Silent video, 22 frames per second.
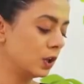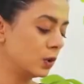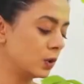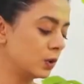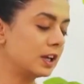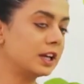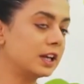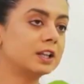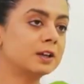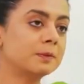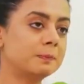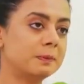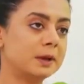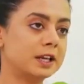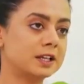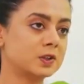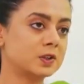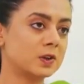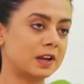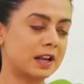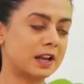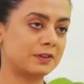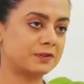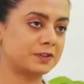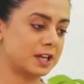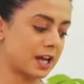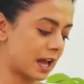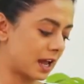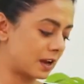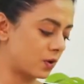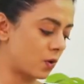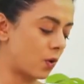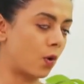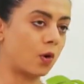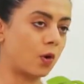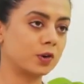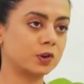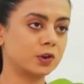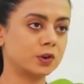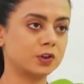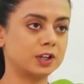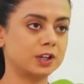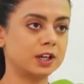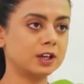You'll either place your left hand on
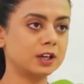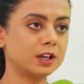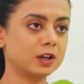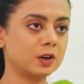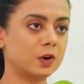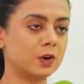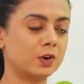your knee